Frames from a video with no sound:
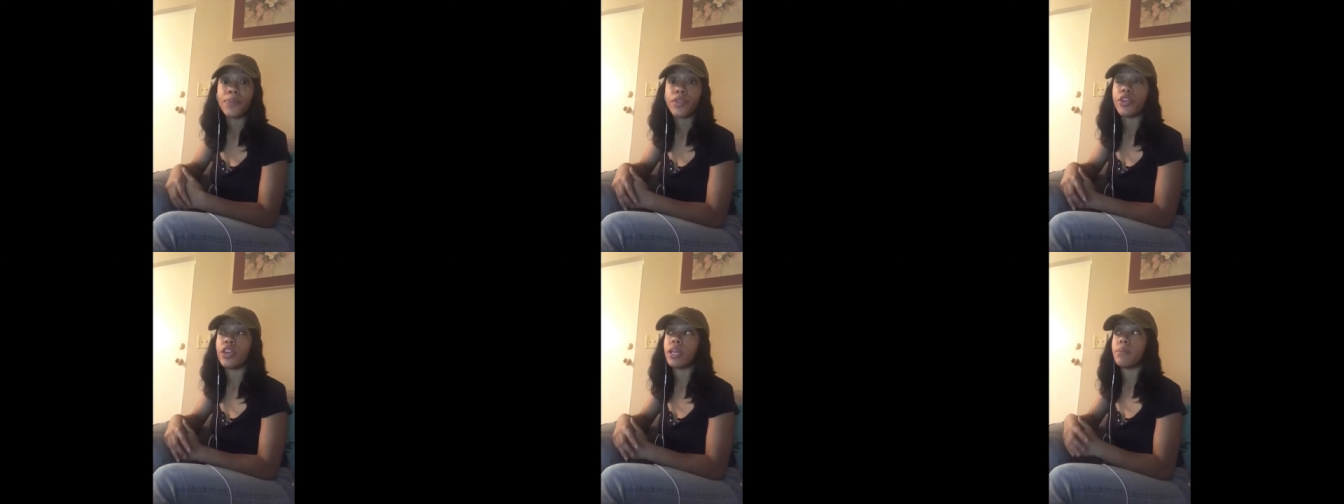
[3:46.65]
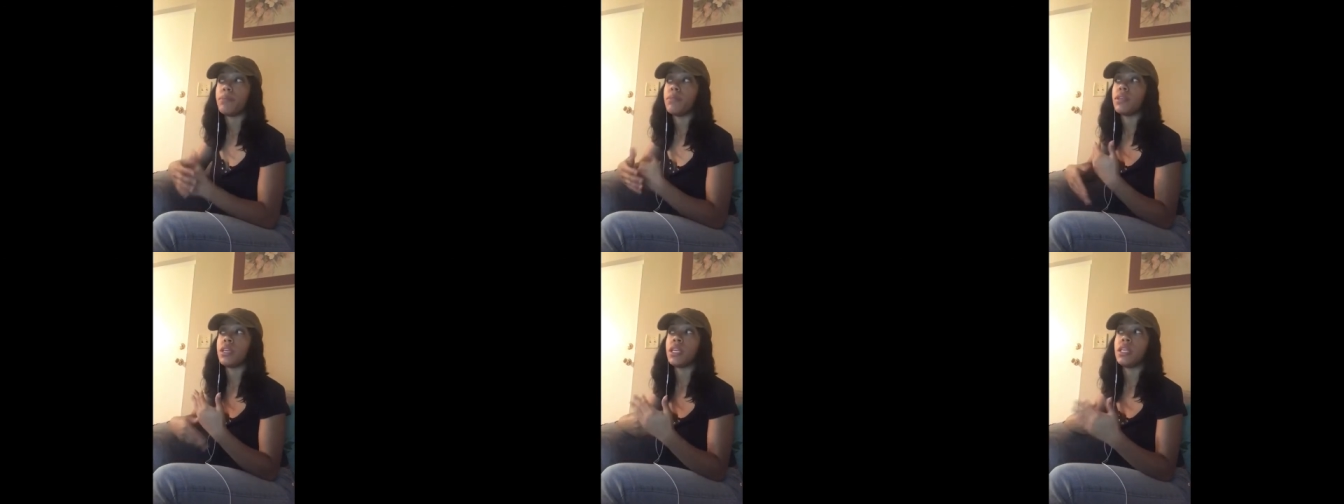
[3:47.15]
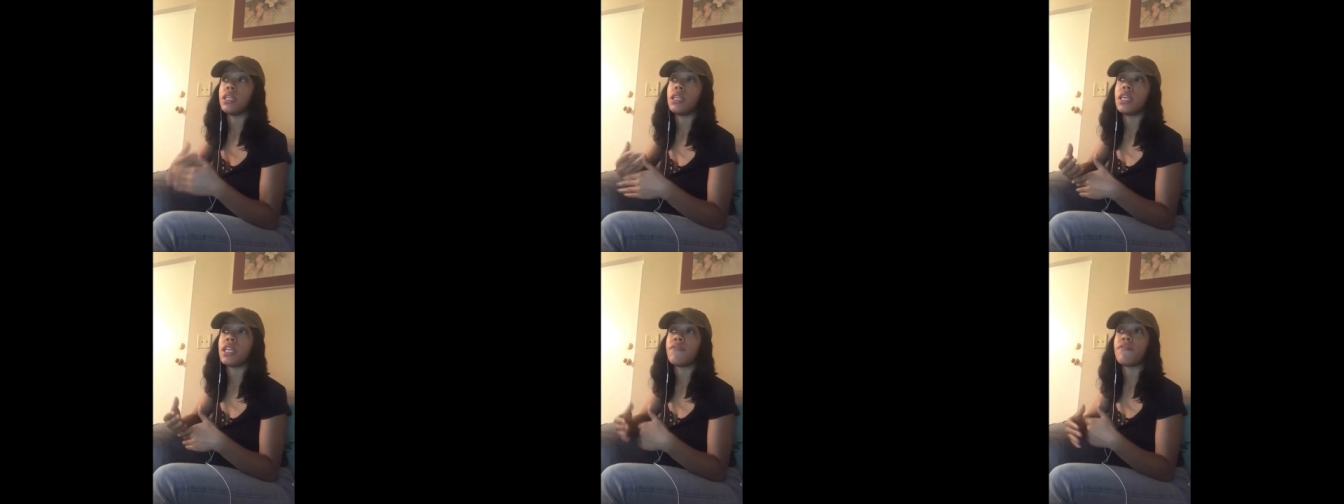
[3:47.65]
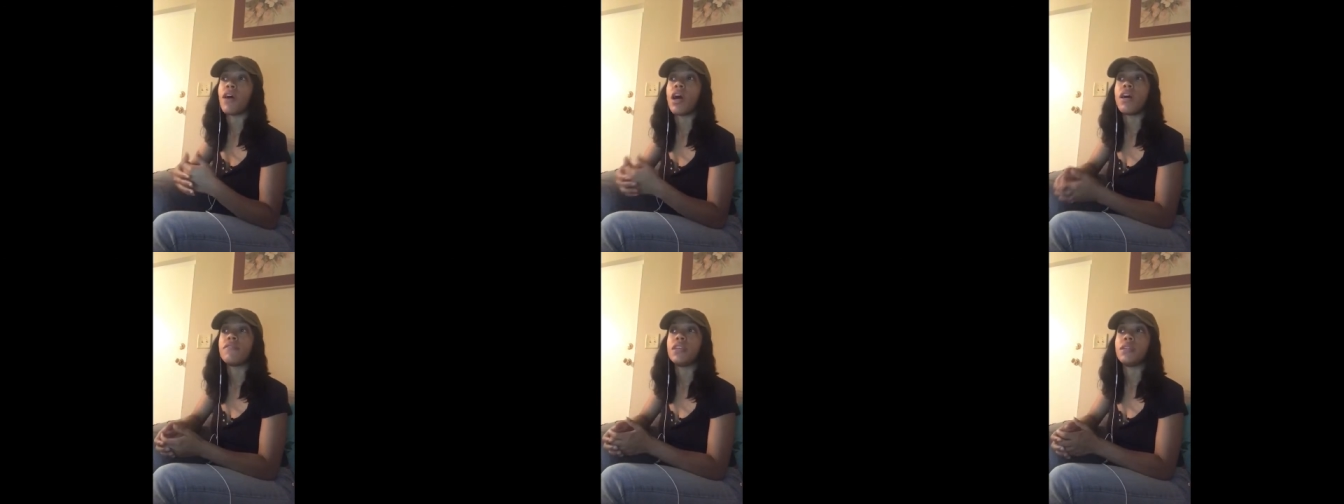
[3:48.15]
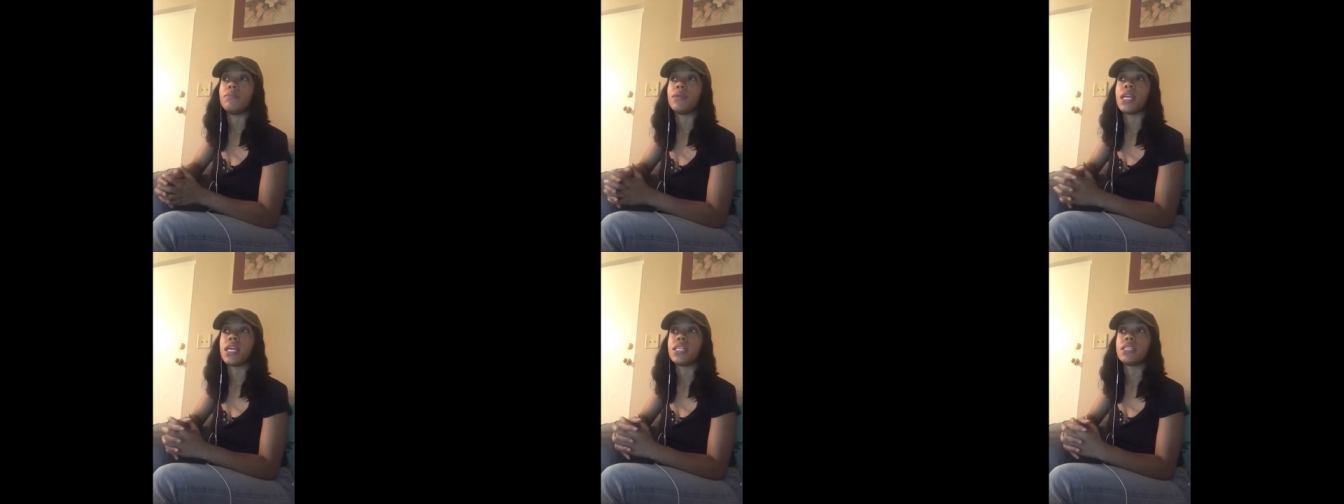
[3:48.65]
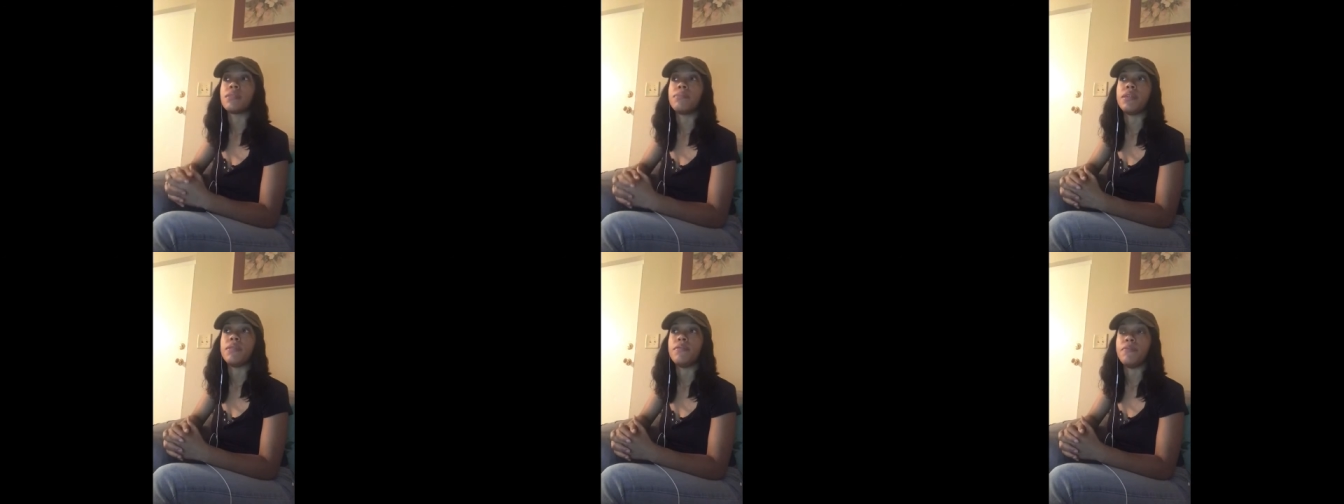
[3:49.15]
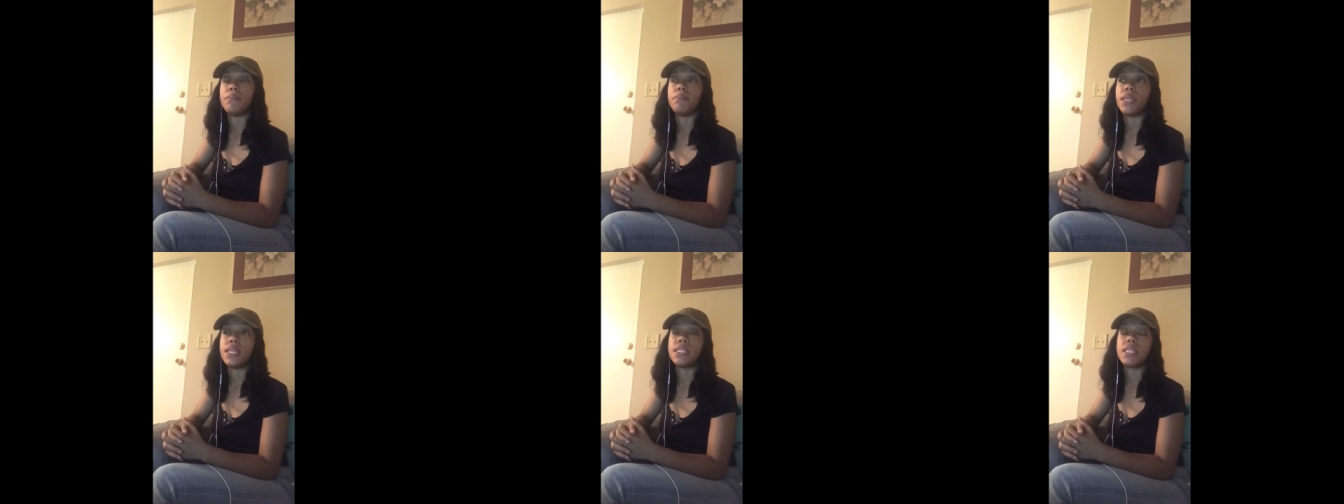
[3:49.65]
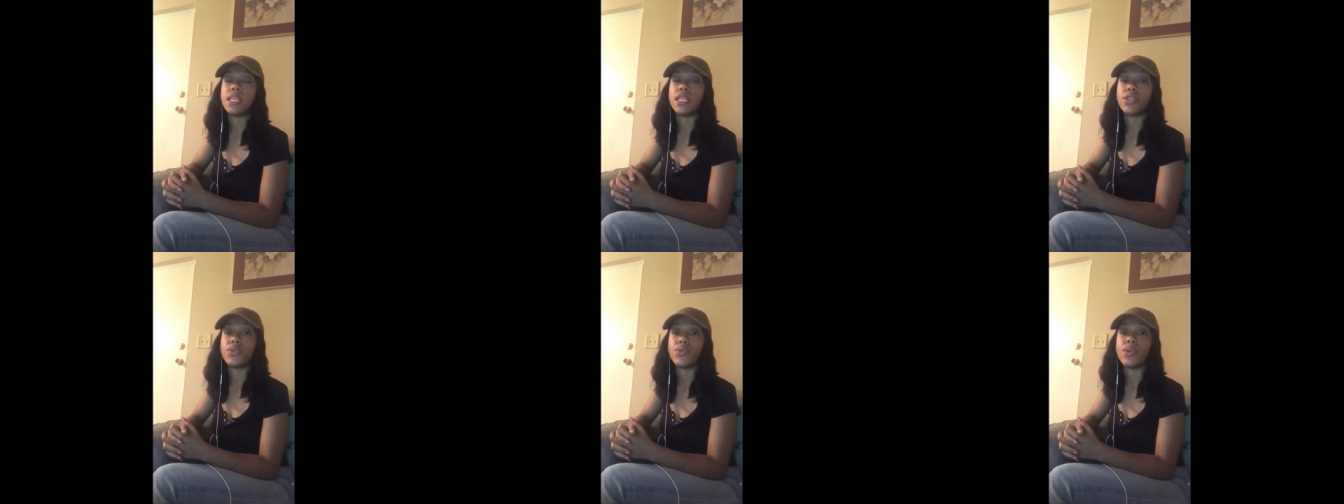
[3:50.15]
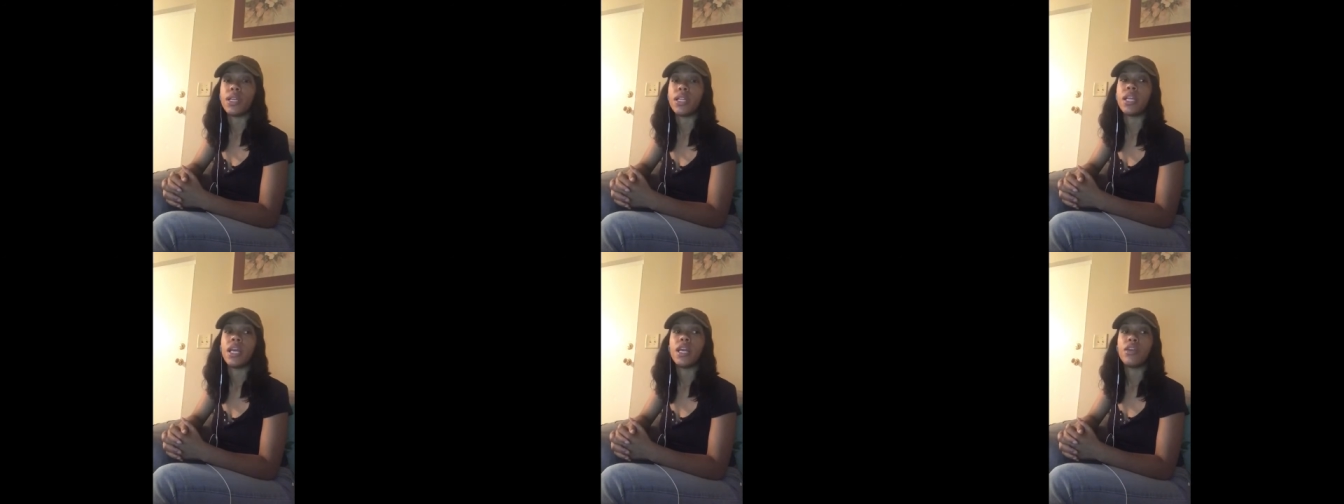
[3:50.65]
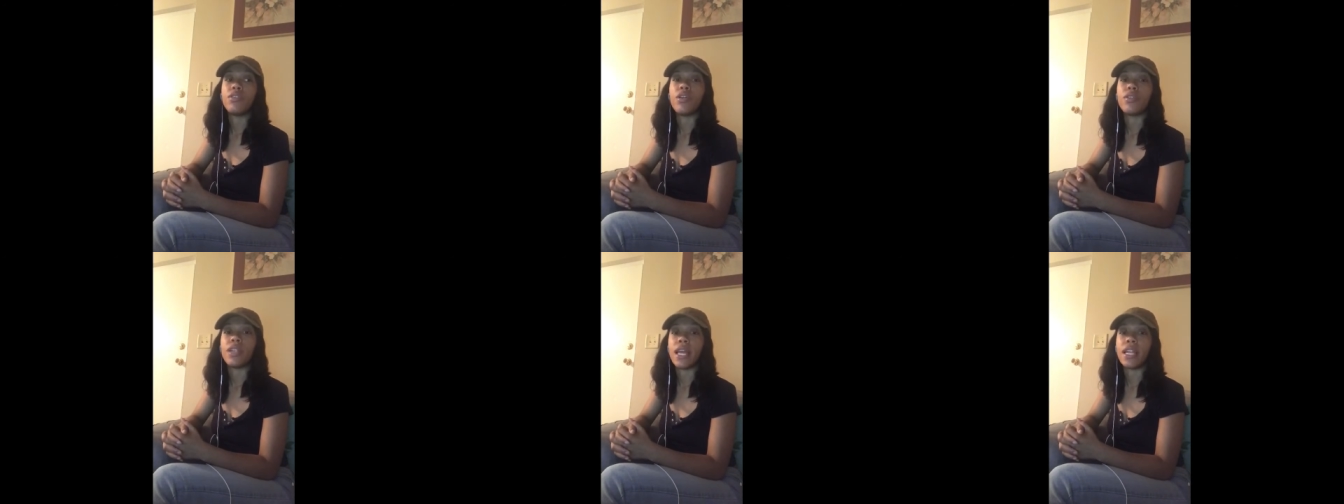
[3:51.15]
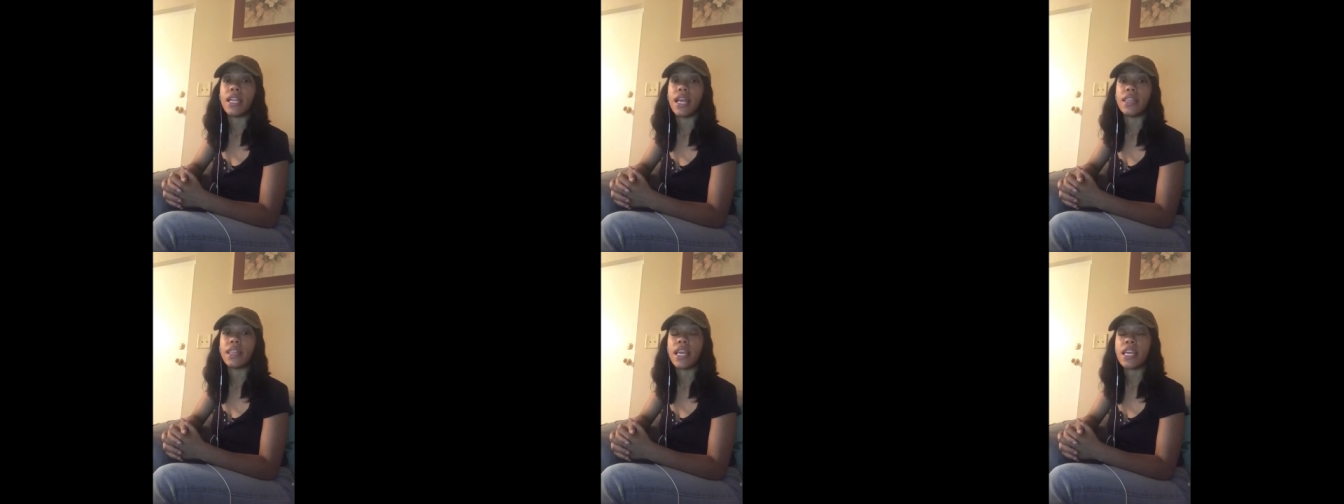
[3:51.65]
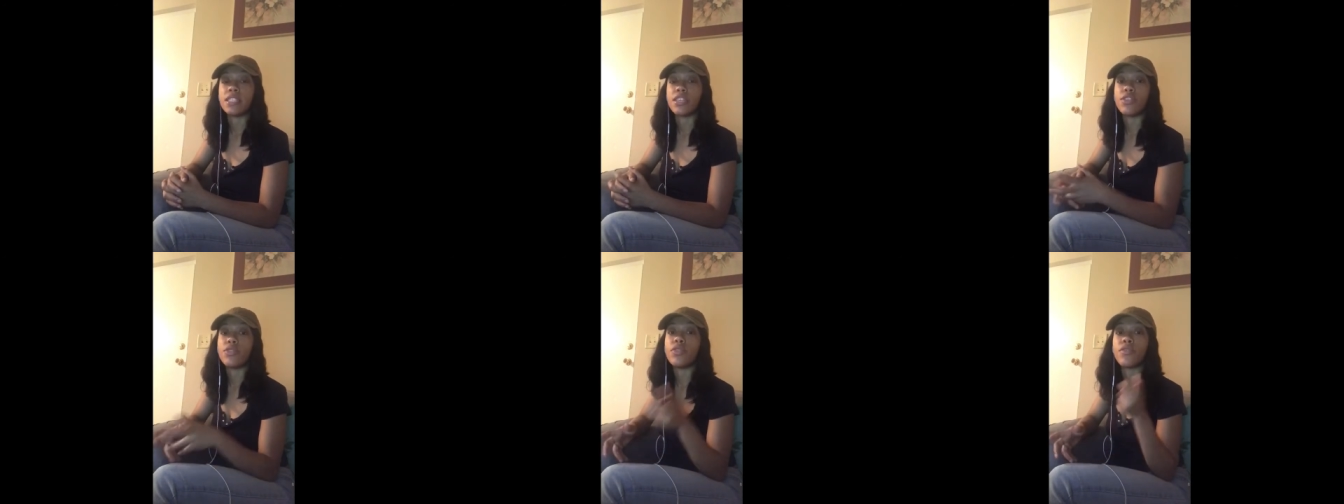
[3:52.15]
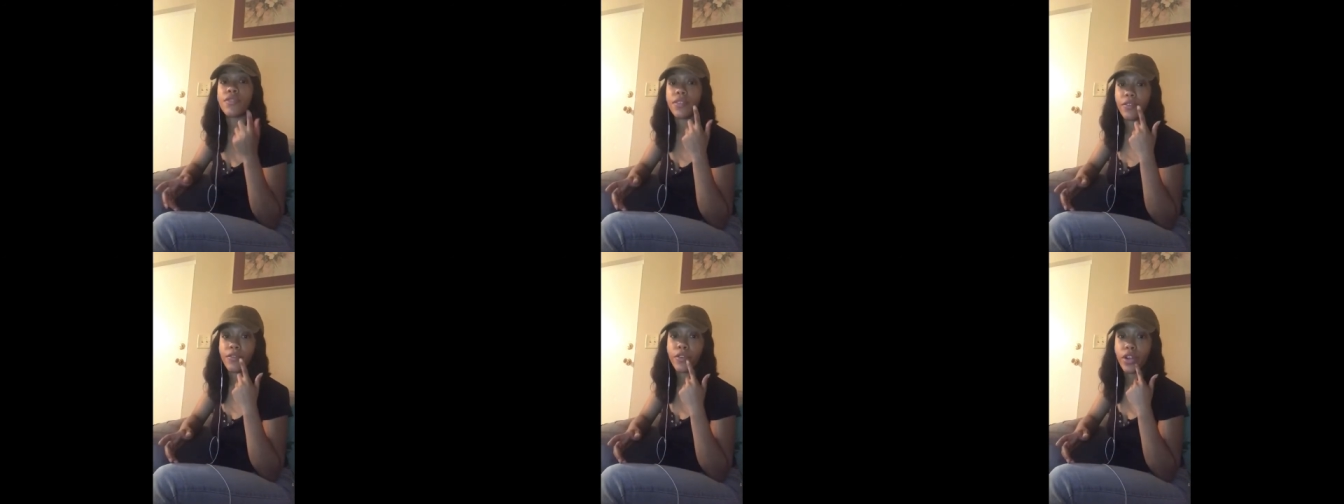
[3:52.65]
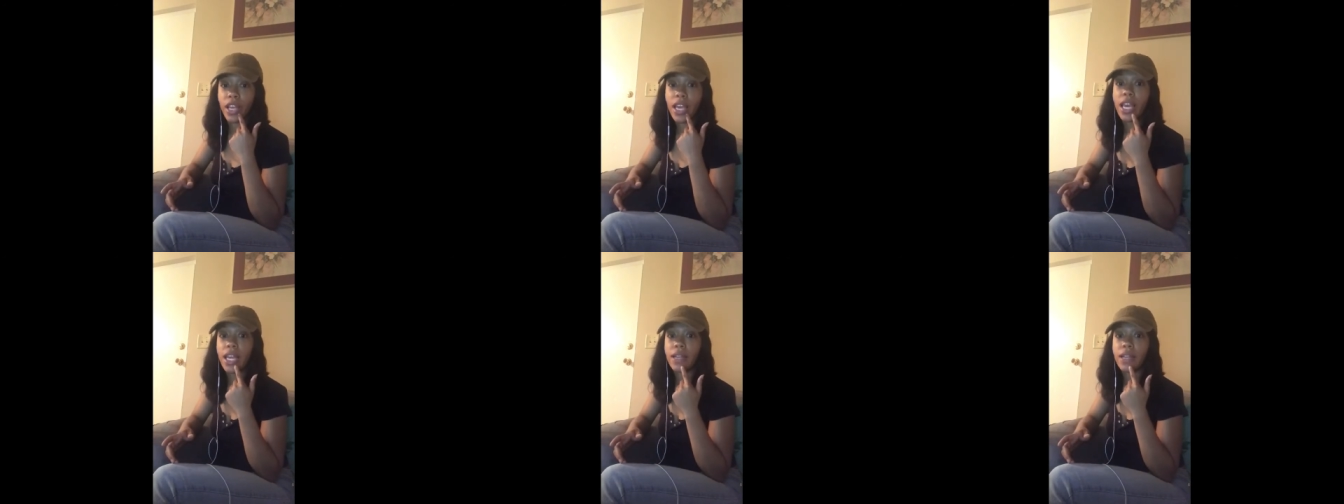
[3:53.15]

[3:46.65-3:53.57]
You can get involved and begin to be busy and doing, you know, day to day things and you'll forget.